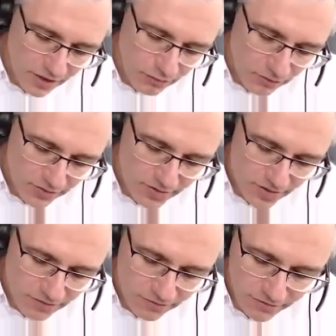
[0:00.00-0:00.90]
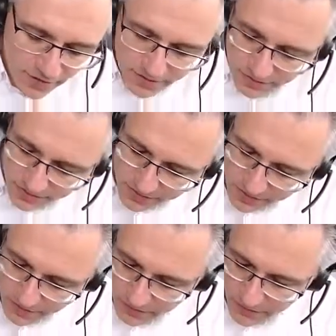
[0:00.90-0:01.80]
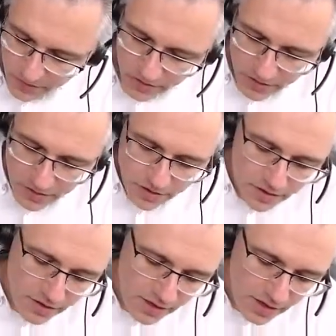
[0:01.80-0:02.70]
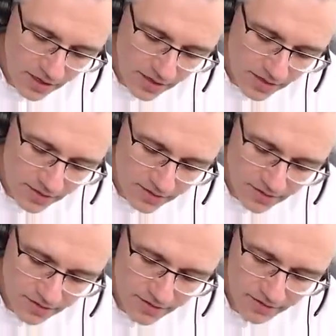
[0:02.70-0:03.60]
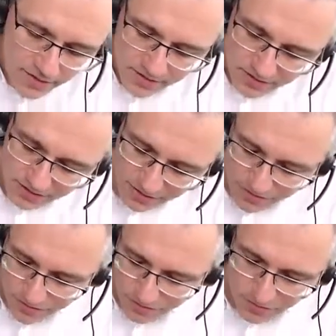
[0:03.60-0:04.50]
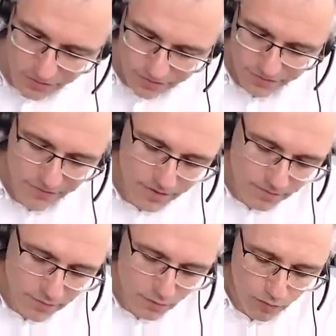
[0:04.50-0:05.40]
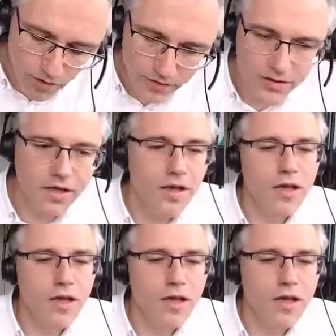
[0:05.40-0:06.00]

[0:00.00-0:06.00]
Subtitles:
Qualitative factors over here, and let's start off, number 1,